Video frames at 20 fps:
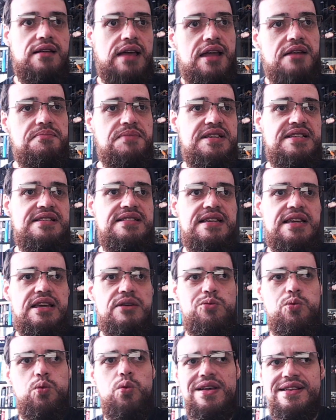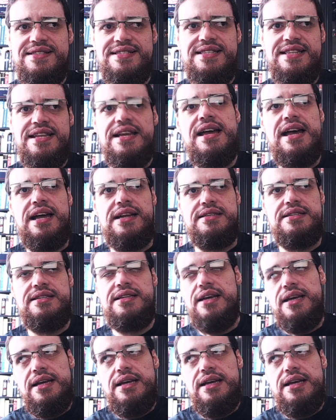NBC. What's that?